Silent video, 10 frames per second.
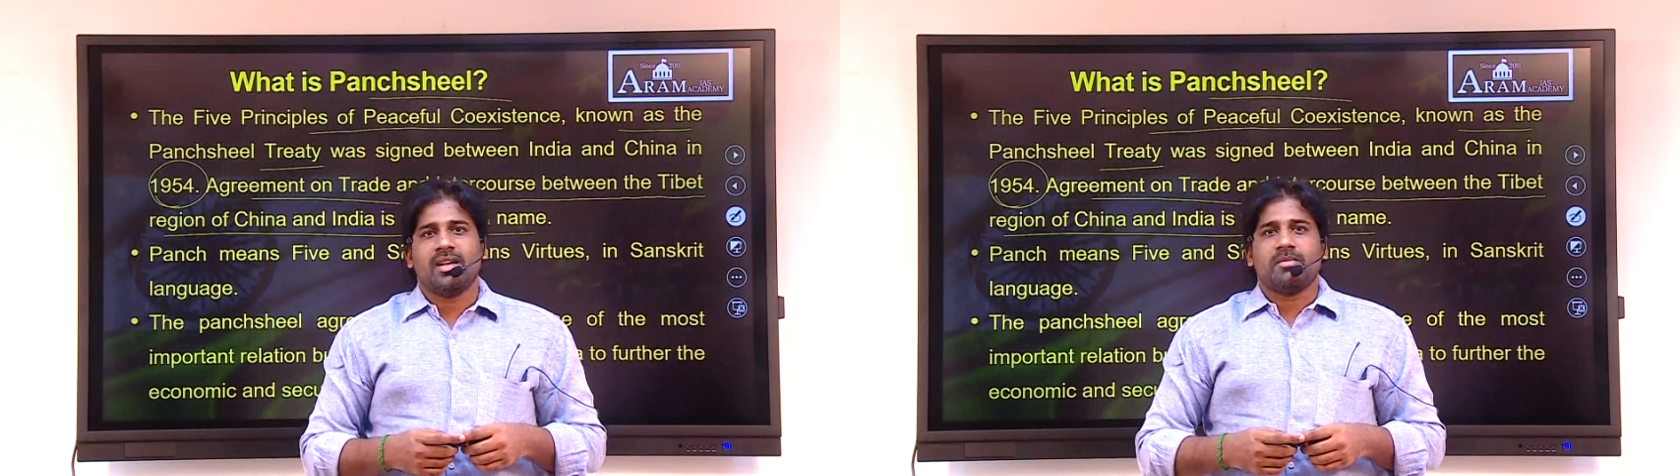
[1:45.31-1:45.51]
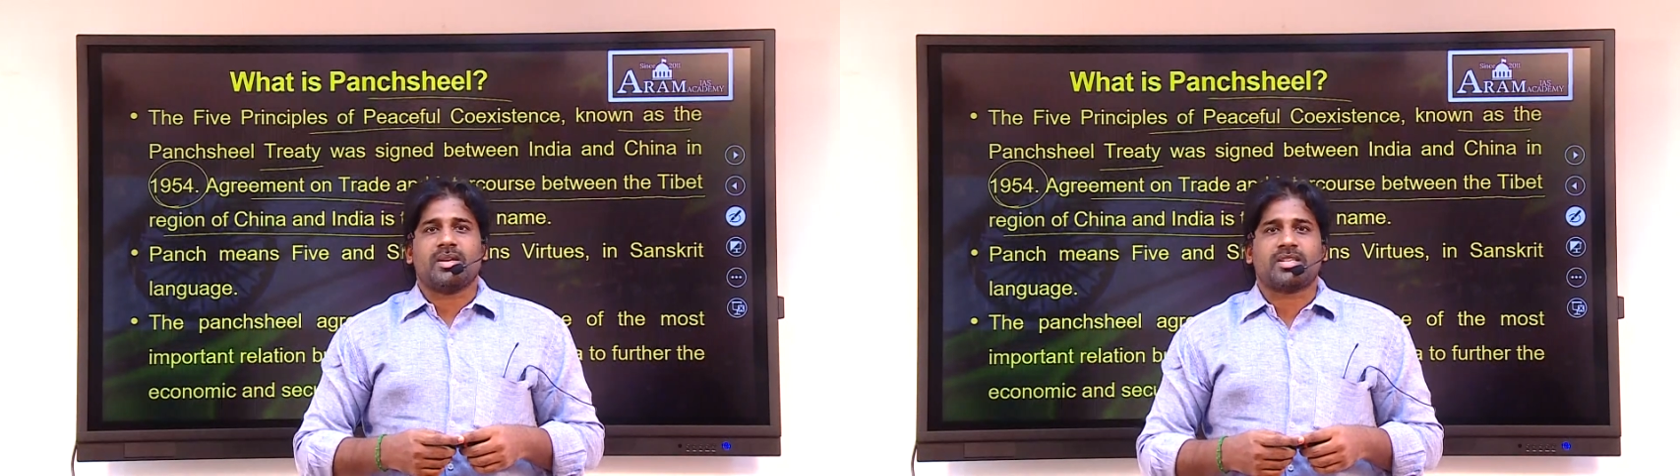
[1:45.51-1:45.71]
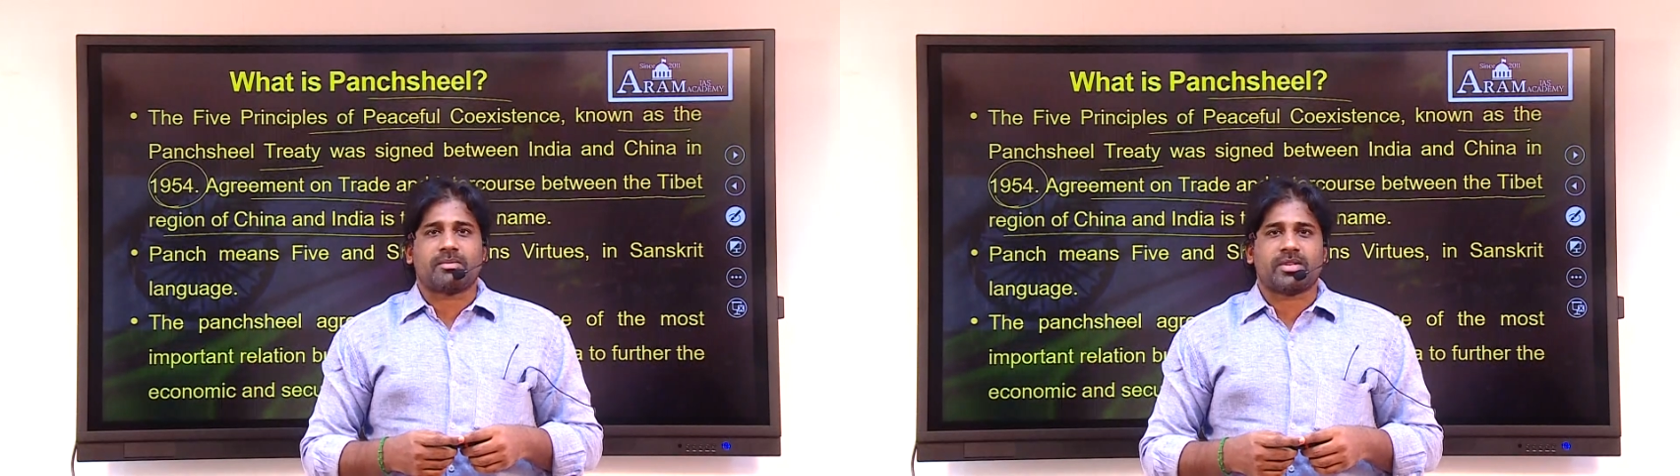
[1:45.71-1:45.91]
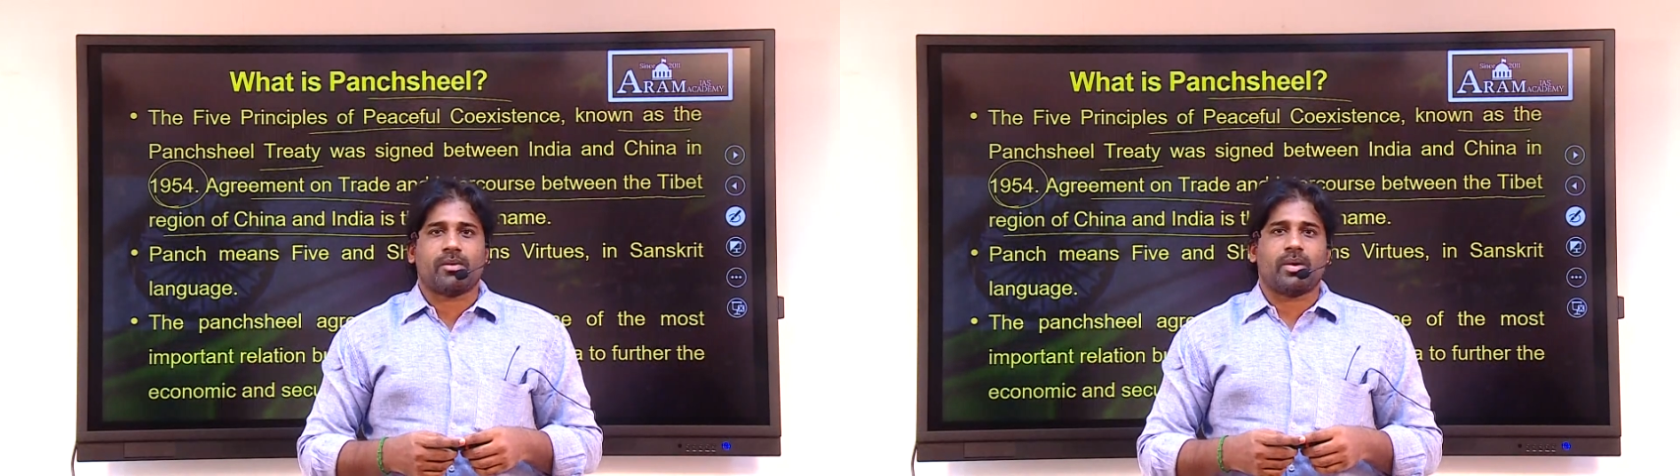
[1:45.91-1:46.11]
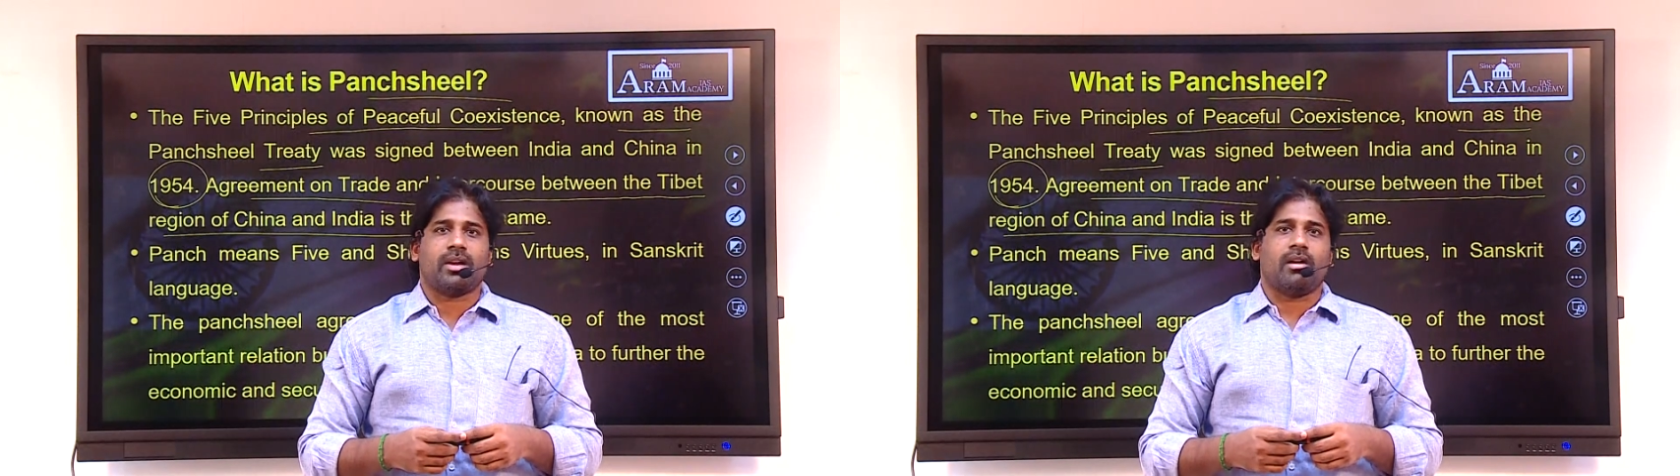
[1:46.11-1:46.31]
but
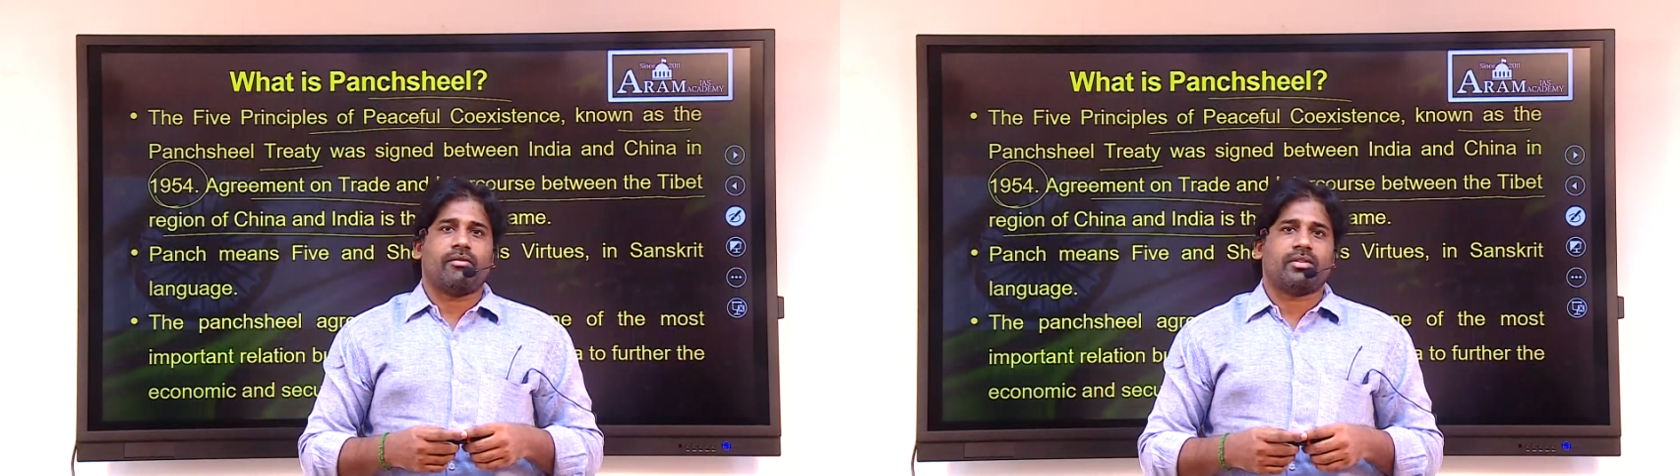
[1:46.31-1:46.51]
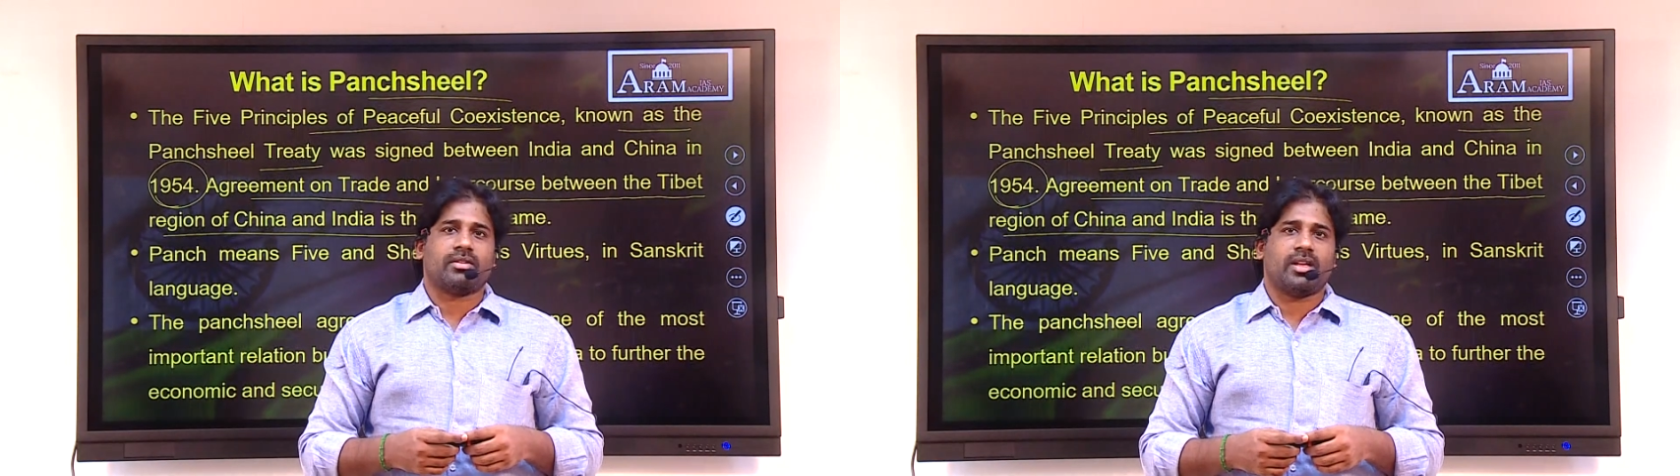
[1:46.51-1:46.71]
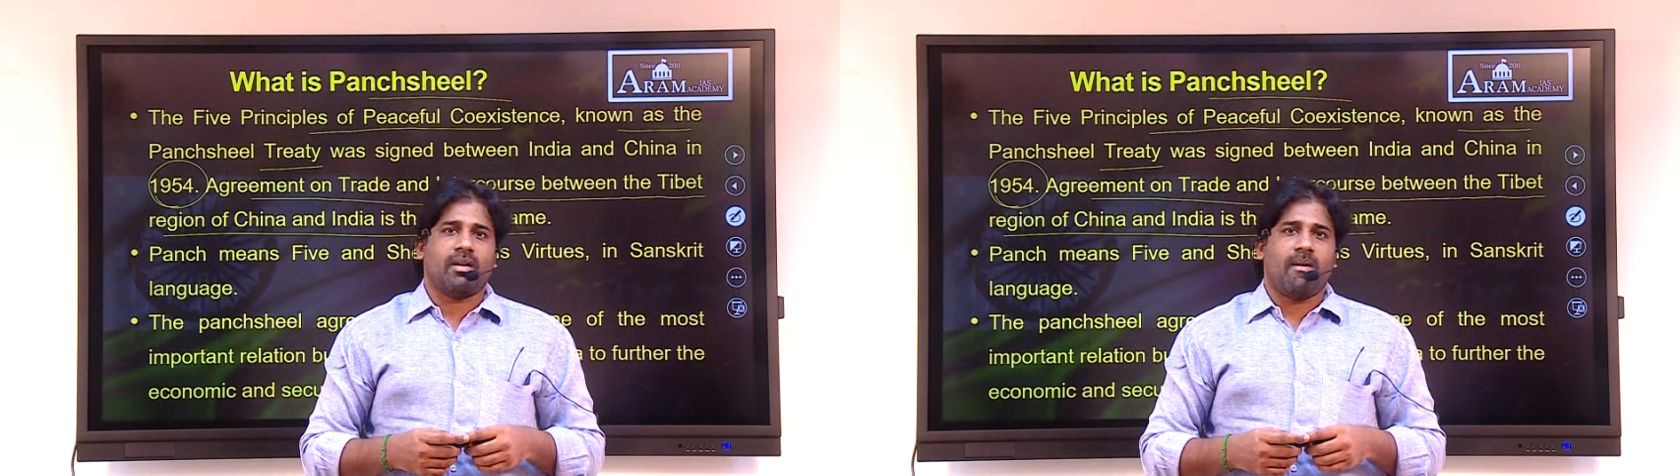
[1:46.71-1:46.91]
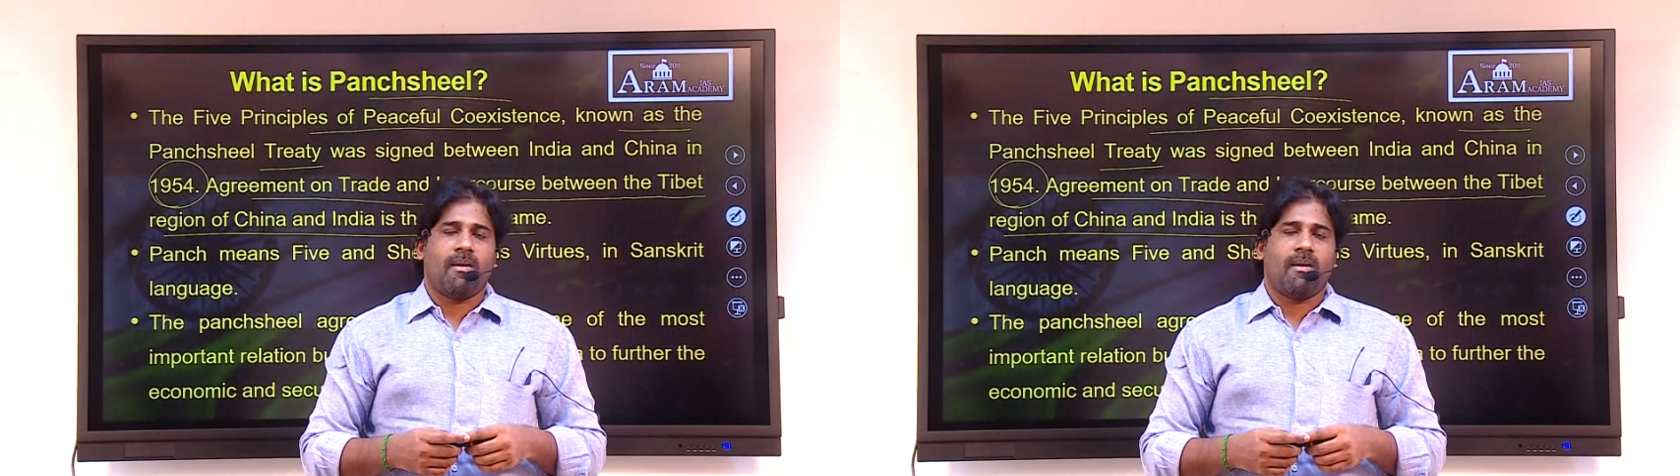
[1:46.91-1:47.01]
subsequently after the